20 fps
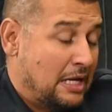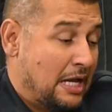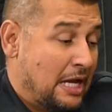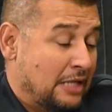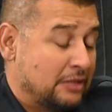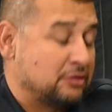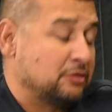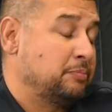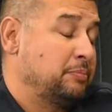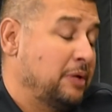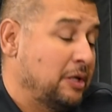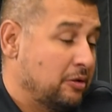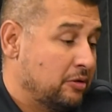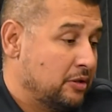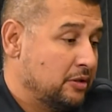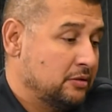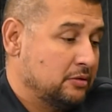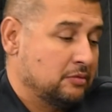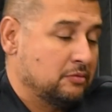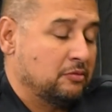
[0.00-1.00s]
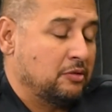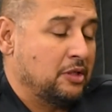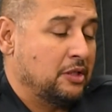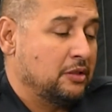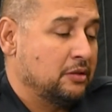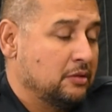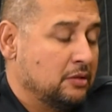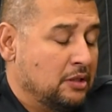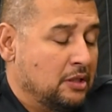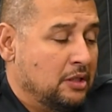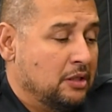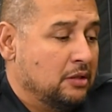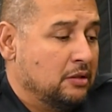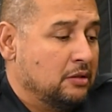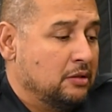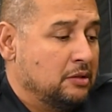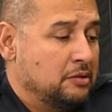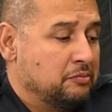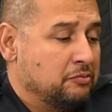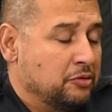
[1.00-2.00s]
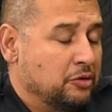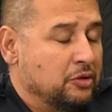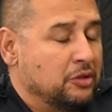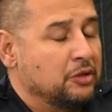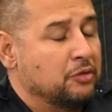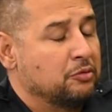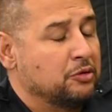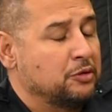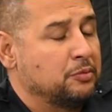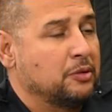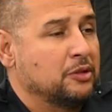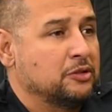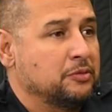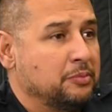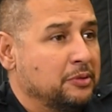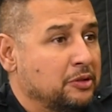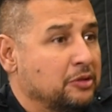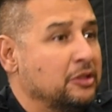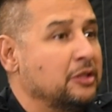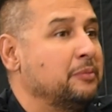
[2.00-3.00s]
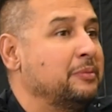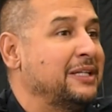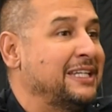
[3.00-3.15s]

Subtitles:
As a parent, right, really the responsibility